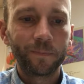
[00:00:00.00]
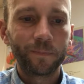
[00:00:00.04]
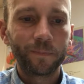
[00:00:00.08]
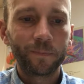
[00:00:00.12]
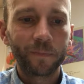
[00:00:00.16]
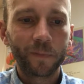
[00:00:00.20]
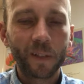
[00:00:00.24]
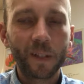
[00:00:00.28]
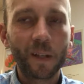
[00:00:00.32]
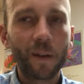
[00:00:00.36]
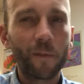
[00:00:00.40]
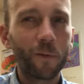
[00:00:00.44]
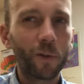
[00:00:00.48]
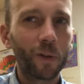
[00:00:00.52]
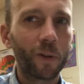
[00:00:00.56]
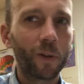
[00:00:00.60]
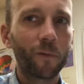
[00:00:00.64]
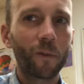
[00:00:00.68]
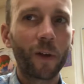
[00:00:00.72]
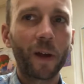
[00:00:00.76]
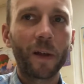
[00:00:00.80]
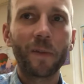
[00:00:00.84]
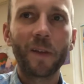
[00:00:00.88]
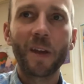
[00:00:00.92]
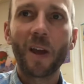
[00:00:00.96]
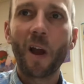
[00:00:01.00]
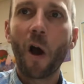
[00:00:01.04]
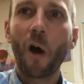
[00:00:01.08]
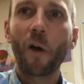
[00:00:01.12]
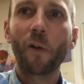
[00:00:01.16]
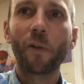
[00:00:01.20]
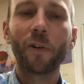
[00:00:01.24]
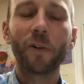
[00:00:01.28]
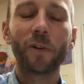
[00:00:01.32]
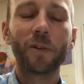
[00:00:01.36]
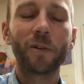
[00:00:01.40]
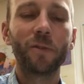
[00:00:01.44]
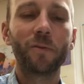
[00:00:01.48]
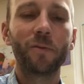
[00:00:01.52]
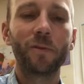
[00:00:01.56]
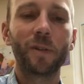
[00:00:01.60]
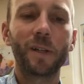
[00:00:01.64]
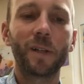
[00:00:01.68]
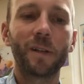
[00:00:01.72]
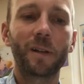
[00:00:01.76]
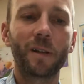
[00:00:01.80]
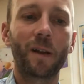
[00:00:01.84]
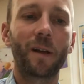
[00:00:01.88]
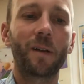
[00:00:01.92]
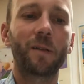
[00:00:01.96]
See if you can find the other 2
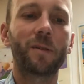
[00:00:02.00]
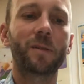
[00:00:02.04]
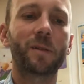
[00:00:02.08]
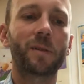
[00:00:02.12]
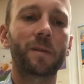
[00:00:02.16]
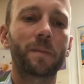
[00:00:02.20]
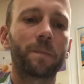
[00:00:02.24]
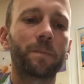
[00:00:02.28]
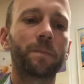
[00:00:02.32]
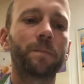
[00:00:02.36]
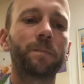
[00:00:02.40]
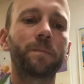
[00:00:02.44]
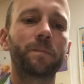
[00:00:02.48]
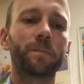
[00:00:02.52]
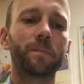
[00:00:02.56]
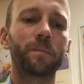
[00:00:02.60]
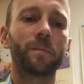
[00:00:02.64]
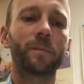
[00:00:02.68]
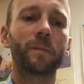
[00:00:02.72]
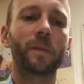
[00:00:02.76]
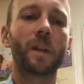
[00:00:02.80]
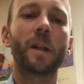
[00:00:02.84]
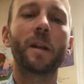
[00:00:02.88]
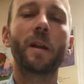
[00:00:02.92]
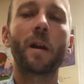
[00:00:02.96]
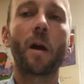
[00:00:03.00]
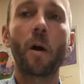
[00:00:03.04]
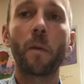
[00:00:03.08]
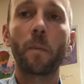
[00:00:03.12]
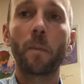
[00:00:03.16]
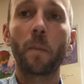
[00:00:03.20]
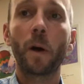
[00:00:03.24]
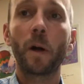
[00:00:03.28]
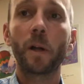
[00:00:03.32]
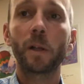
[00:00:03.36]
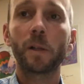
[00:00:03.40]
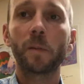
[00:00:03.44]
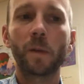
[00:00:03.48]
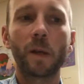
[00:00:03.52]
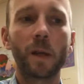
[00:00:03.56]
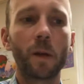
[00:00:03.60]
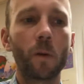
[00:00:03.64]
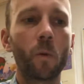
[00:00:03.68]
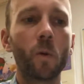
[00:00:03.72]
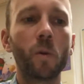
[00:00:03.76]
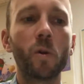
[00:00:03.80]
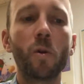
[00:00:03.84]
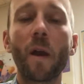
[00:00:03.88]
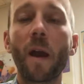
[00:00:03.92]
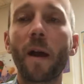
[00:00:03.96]
details. And unpause me
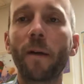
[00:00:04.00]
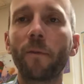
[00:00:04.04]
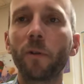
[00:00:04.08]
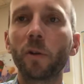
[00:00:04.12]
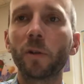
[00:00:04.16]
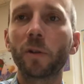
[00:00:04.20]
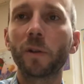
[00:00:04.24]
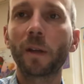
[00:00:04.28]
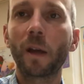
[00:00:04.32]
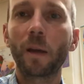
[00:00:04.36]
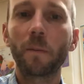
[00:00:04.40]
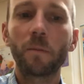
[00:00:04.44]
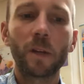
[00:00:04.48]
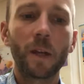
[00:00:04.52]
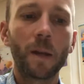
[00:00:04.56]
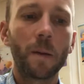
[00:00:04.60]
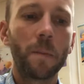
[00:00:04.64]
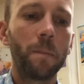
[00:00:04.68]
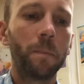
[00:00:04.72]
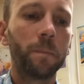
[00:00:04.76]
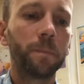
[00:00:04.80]
when you have those typed in.